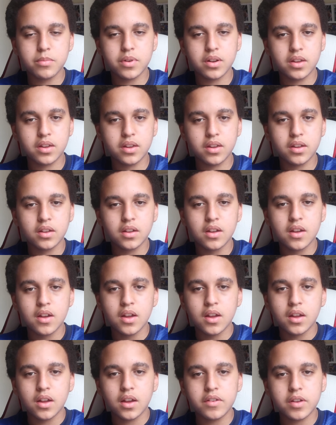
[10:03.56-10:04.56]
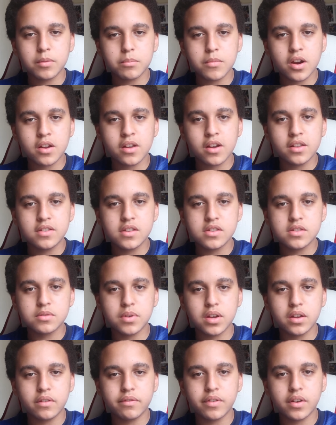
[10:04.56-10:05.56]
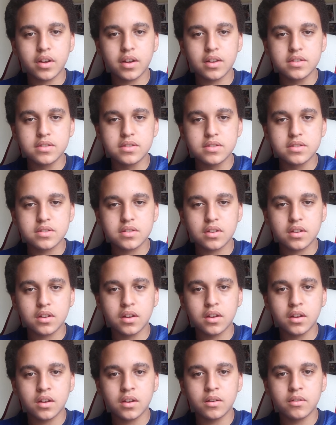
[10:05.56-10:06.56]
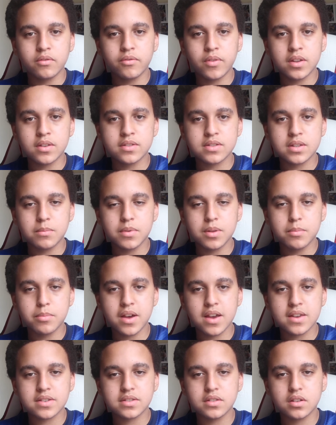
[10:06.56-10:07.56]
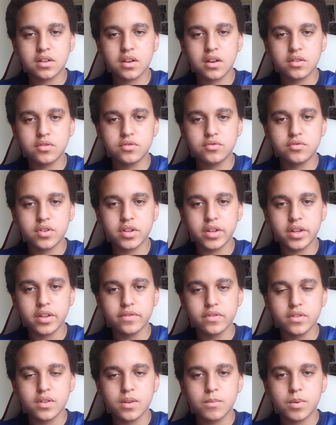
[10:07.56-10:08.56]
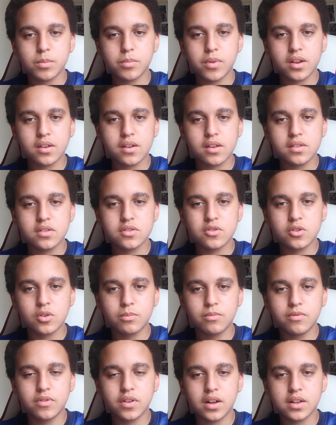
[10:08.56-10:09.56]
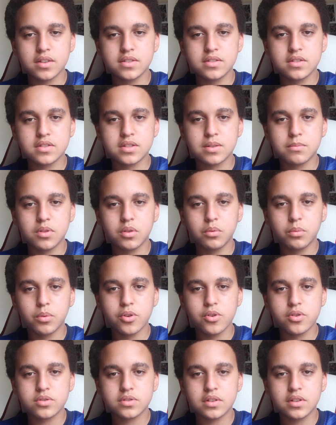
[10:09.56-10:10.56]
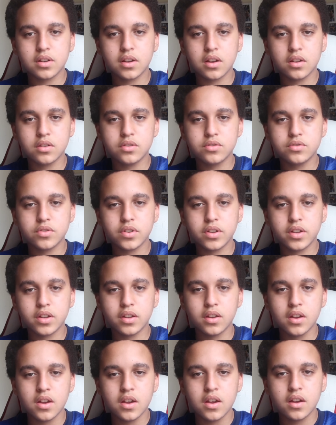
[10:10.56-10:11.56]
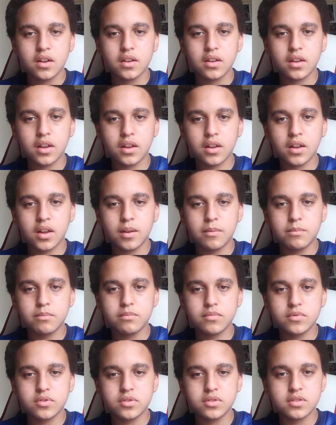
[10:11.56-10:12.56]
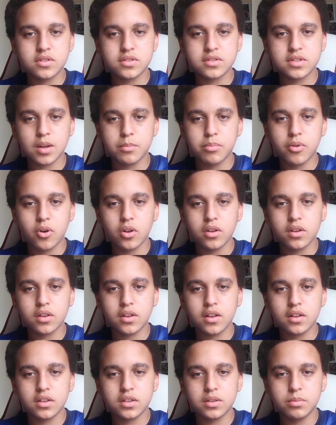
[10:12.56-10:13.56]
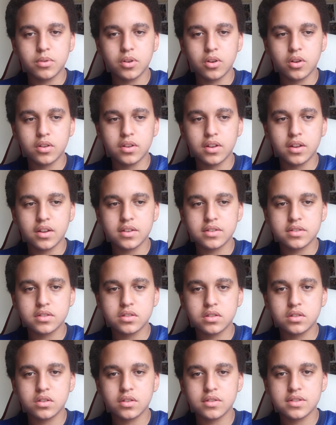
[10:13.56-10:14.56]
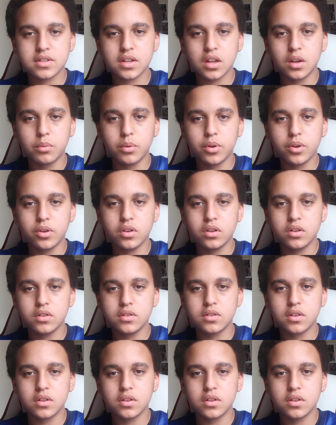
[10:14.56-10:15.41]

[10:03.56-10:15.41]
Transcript: League. I think Man United's away fans are some of the best in the country. Man United's home fans are some of the worst in the country. just diabolical, to be honest. Don't say a word.